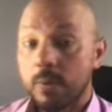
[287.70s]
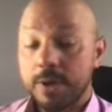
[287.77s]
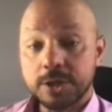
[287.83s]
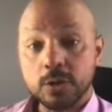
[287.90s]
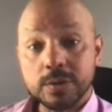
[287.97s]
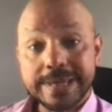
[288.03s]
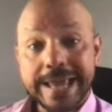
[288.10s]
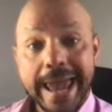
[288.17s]

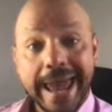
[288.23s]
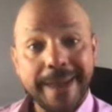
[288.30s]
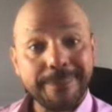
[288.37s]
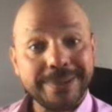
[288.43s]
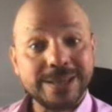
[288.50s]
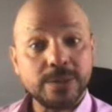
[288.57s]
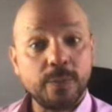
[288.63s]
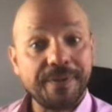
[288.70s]
saw that
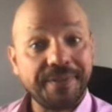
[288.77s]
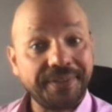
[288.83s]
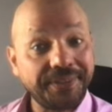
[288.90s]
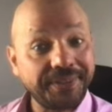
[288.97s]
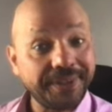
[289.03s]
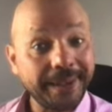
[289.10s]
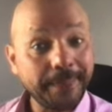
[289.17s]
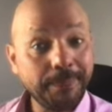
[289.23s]
happen with
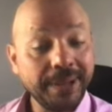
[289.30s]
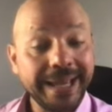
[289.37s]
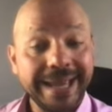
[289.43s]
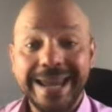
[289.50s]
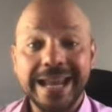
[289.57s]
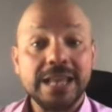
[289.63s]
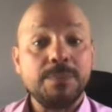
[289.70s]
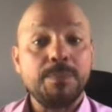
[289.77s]
Zip
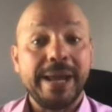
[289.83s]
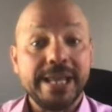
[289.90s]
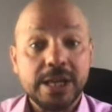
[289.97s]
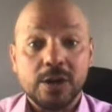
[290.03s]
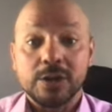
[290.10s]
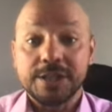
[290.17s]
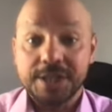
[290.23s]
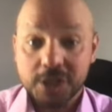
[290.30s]
and many
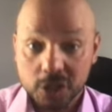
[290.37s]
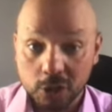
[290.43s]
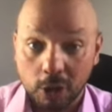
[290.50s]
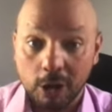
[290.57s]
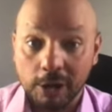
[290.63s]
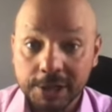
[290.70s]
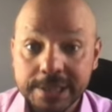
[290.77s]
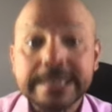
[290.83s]
other
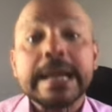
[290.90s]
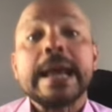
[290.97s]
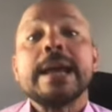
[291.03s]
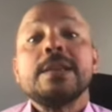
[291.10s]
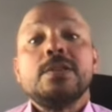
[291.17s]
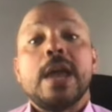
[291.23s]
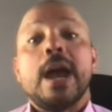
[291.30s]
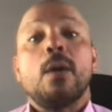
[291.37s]
stocks
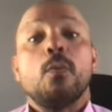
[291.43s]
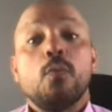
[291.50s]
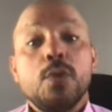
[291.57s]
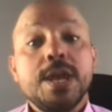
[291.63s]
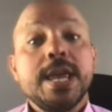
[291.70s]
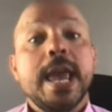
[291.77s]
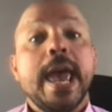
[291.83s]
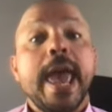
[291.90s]
that
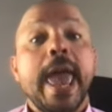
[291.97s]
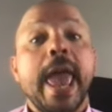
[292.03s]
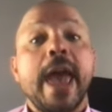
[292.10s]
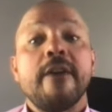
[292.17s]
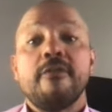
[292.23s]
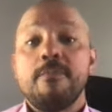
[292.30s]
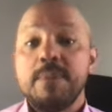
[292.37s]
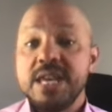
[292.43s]
we
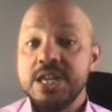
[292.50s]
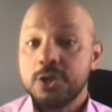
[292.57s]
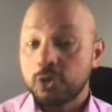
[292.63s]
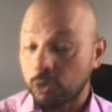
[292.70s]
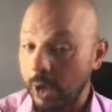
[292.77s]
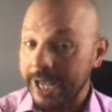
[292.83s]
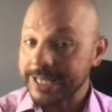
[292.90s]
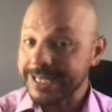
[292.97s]
have been
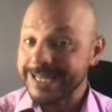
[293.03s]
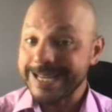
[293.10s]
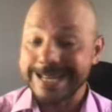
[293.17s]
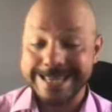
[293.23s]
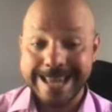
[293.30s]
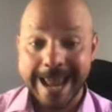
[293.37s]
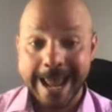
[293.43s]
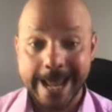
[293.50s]
trading,
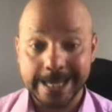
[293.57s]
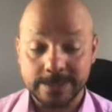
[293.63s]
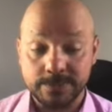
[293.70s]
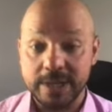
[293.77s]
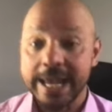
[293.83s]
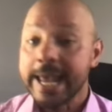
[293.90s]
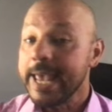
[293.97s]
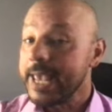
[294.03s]
and that has
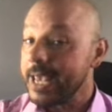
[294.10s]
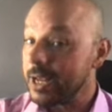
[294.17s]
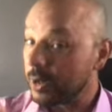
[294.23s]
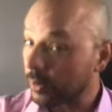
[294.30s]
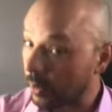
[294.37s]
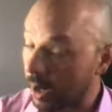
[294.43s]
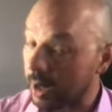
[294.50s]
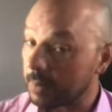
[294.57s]
been
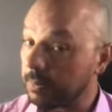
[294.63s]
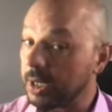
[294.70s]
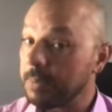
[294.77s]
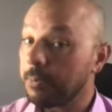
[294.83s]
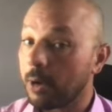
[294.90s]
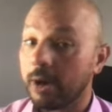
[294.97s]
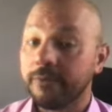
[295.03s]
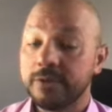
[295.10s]
incredibly
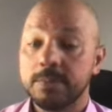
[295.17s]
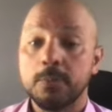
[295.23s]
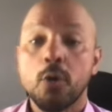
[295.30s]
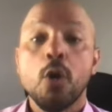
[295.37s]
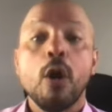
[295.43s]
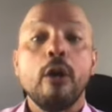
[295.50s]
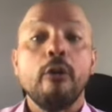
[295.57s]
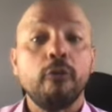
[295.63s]
profitable
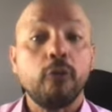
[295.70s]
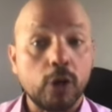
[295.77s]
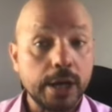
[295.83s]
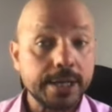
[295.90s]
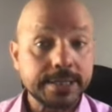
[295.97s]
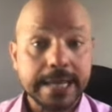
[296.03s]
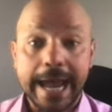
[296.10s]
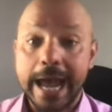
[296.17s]
for
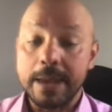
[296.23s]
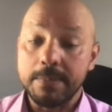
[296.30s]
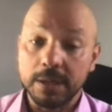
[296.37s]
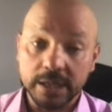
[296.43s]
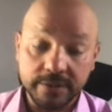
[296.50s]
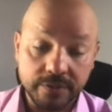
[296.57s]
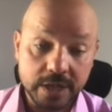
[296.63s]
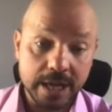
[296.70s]
us. I
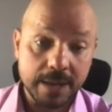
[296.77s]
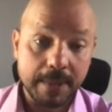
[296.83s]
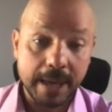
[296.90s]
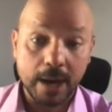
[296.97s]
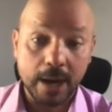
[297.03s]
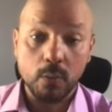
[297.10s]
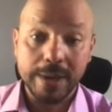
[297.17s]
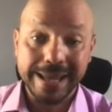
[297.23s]
believe
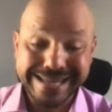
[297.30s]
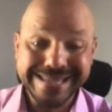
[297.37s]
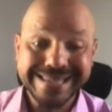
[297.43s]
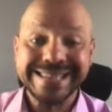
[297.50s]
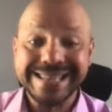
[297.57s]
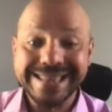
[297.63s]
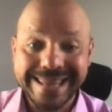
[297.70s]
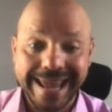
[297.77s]
EML is
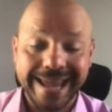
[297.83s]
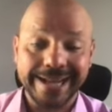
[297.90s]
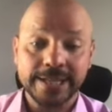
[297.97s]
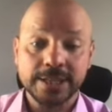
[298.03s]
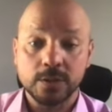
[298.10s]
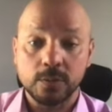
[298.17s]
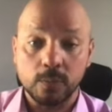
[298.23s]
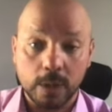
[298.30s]
the
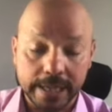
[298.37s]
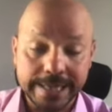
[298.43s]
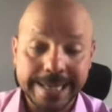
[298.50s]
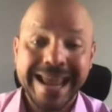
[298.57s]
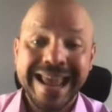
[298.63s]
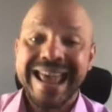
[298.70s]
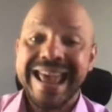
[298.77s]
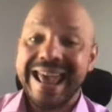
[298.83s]
next one,
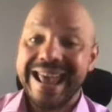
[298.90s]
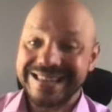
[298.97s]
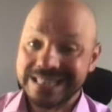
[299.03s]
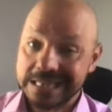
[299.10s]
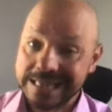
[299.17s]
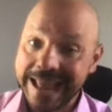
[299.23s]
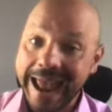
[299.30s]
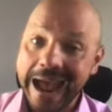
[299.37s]
as
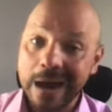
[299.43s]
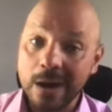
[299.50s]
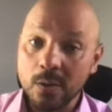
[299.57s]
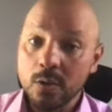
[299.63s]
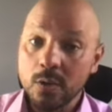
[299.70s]
now